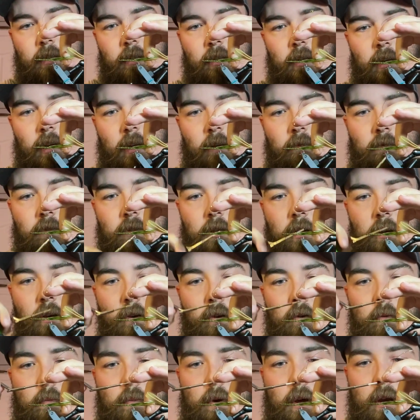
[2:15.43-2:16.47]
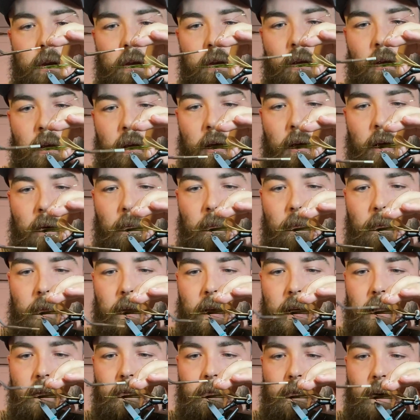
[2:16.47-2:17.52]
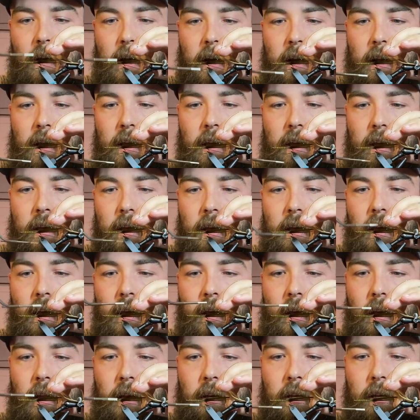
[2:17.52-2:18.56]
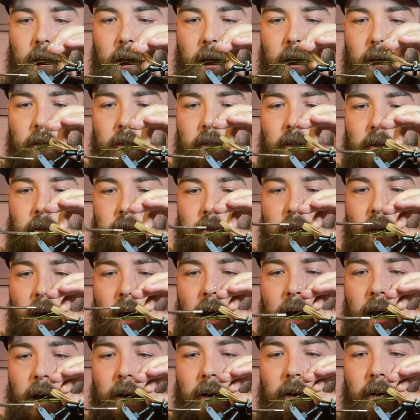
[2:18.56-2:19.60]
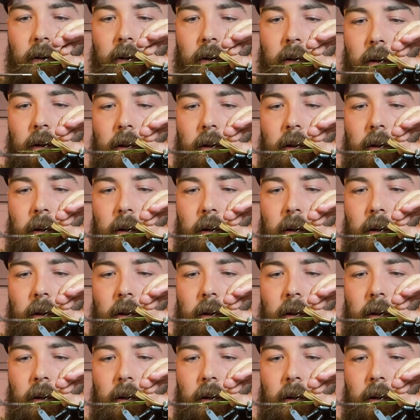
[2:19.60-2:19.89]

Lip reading: and nymphs too, but he's a very intentional tyer,